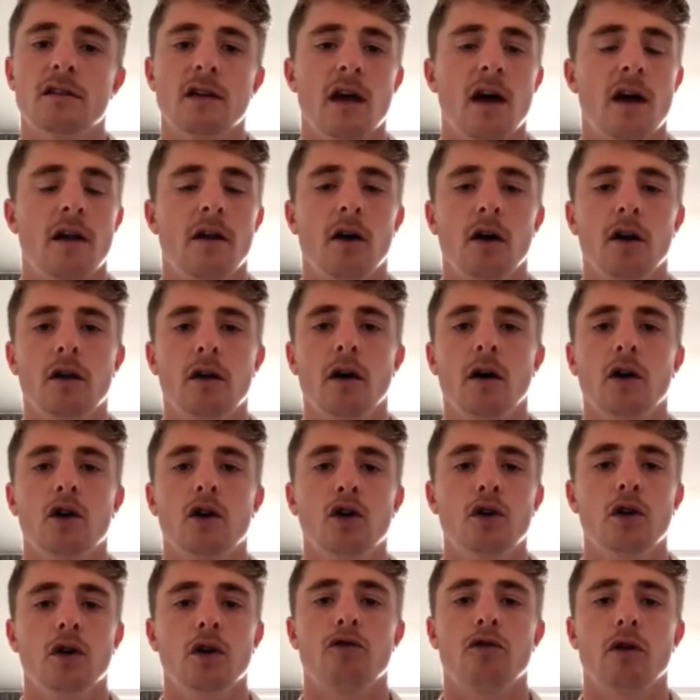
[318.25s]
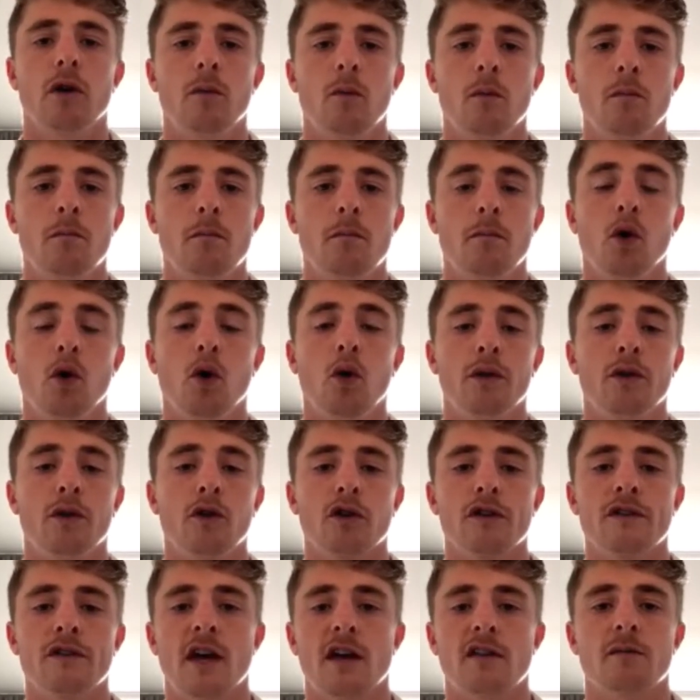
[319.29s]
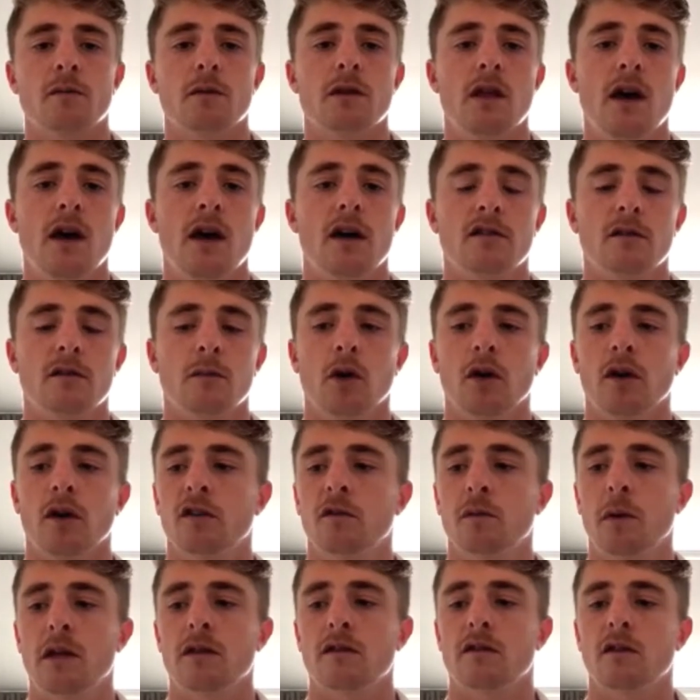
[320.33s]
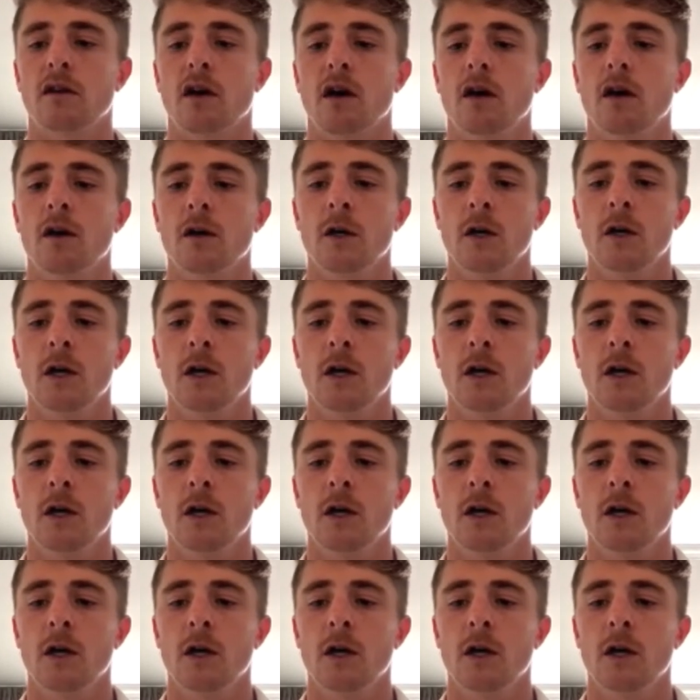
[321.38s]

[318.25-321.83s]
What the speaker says: yeah, and I couldn't agree more with your assessment there, to be honest, Spencer.